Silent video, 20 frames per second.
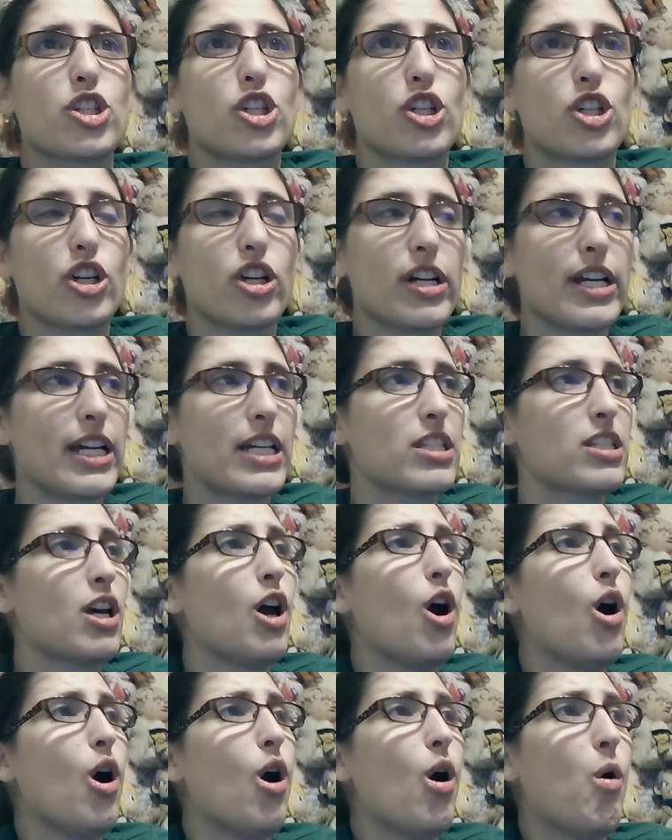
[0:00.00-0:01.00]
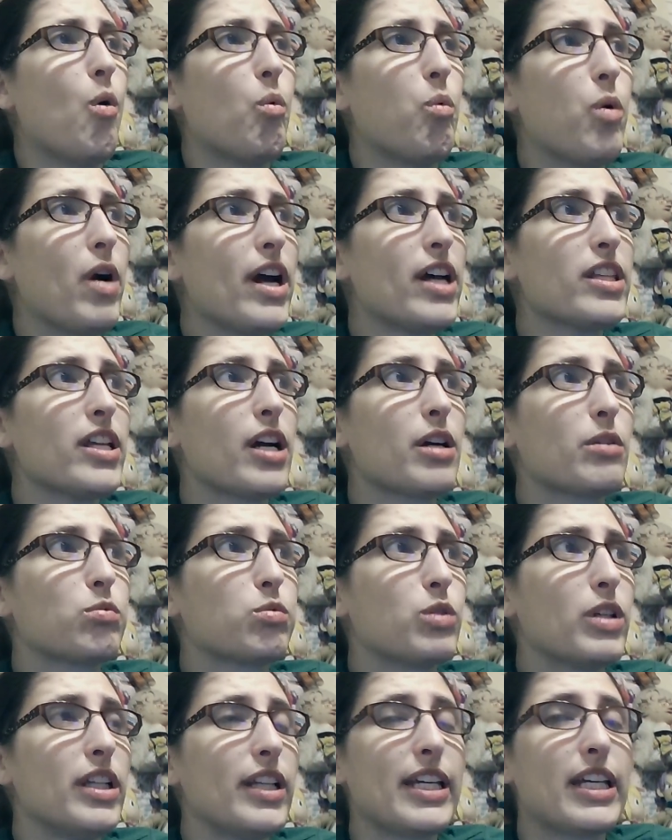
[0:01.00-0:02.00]
curious where they're
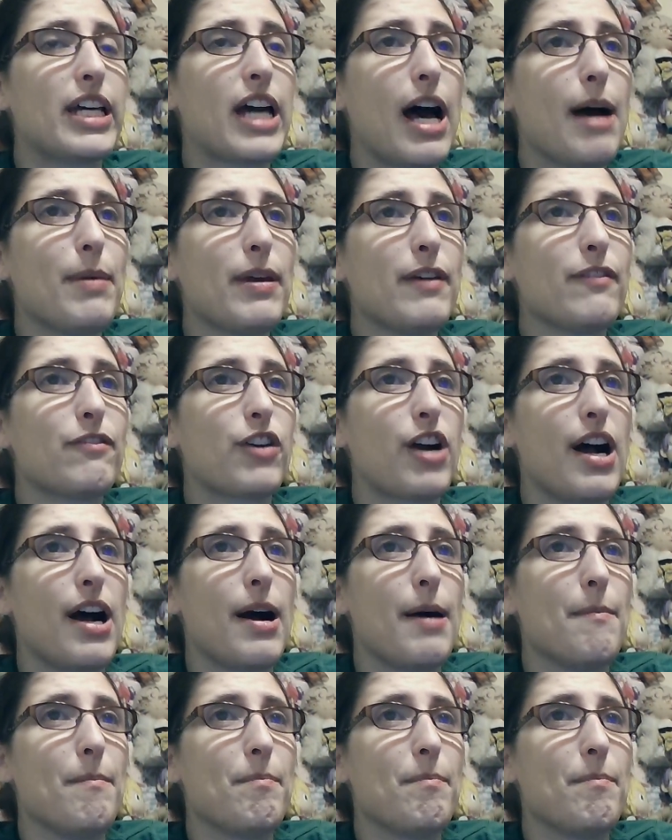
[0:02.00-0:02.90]
really coming from.